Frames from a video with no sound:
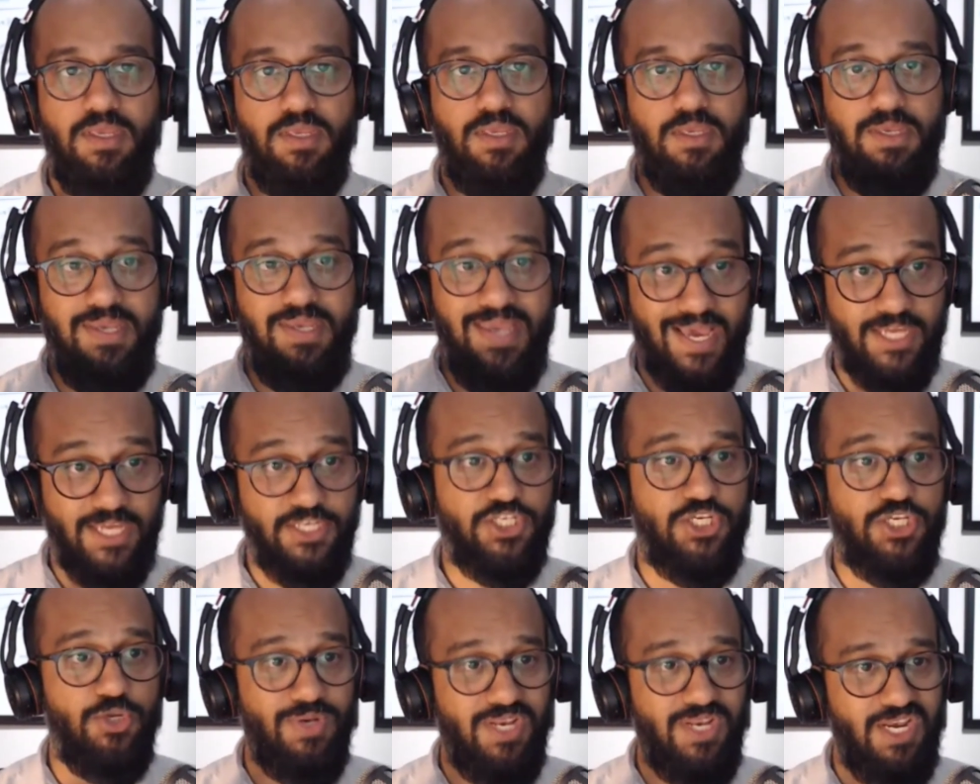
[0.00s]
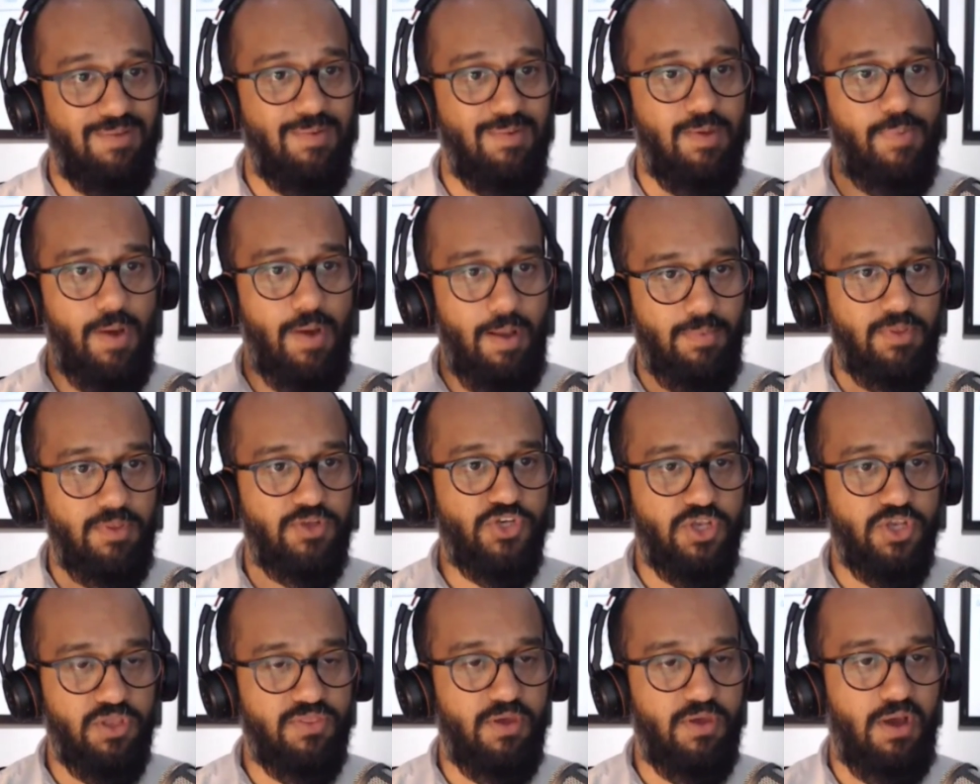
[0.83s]
yes, you need to be
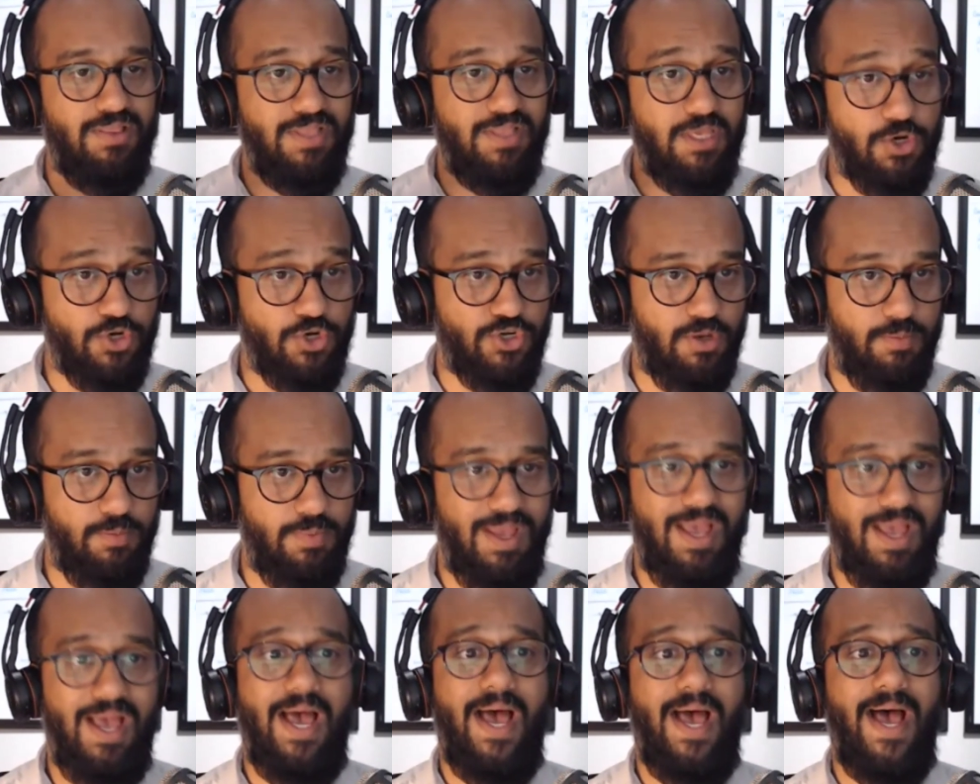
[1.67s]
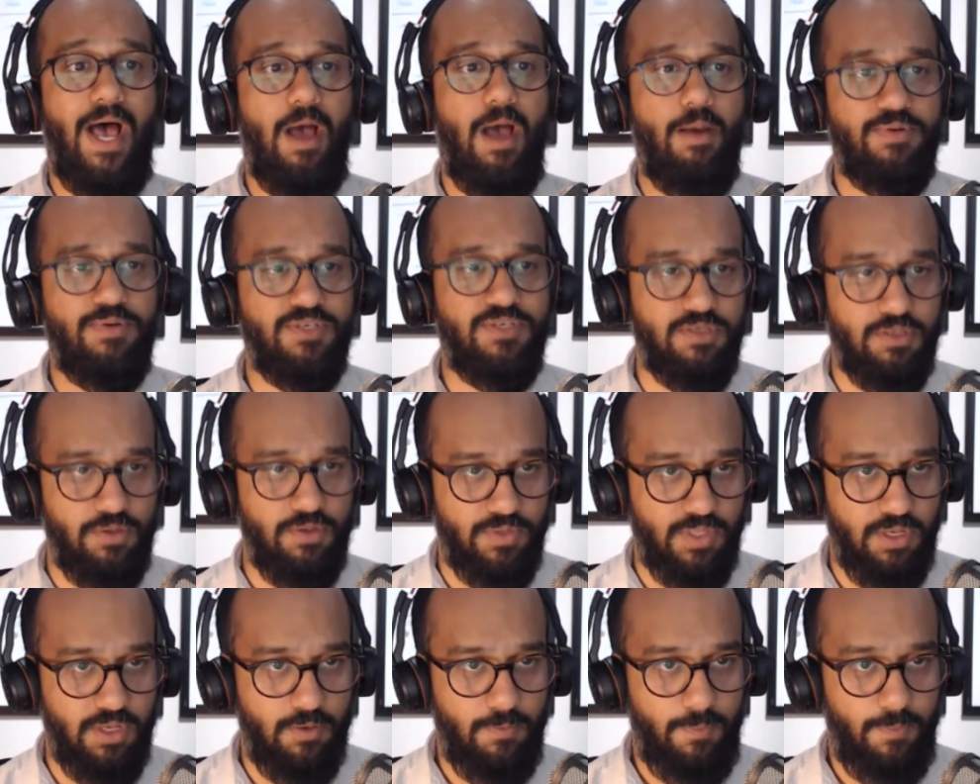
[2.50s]
publishing thought leadership.
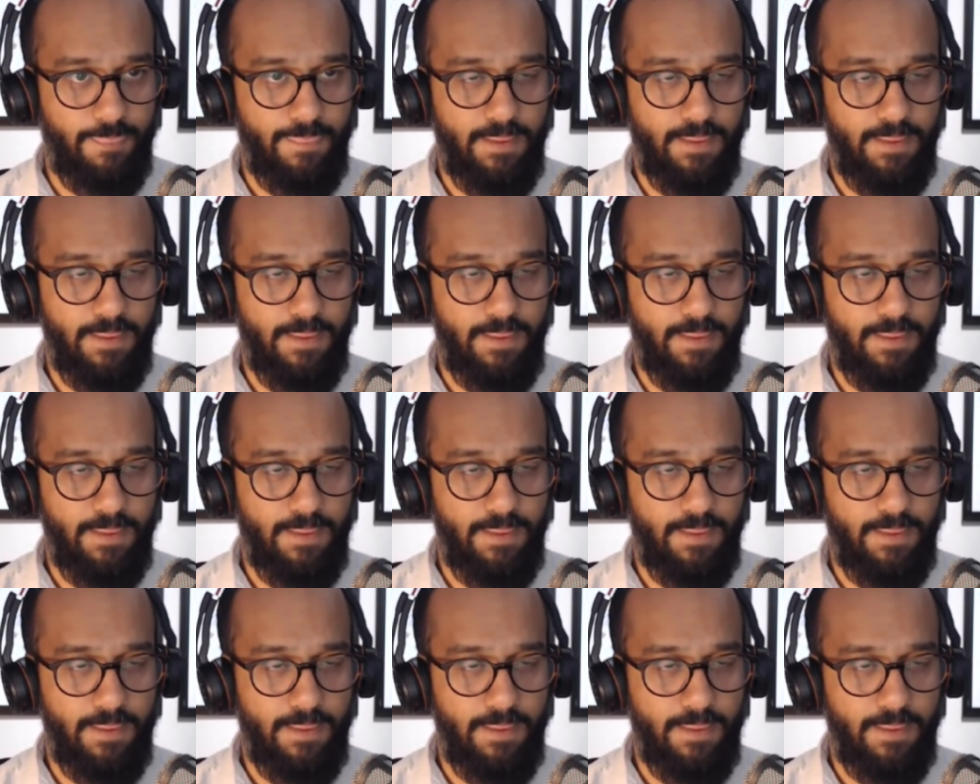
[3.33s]
Absolutely.